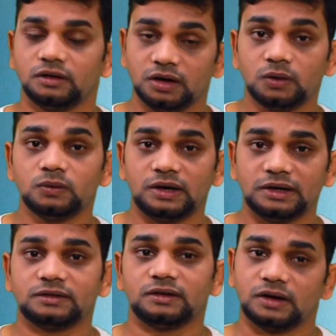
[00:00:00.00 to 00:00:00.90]
Now
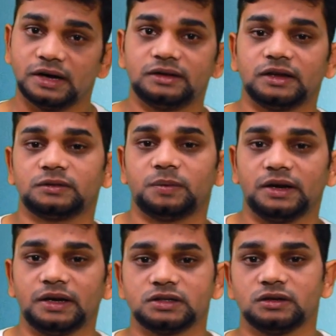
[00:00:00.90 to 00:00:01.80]
let's write the
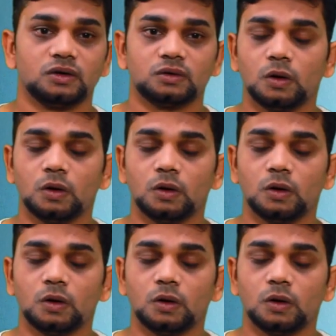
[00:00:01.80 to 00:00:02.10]
explanation.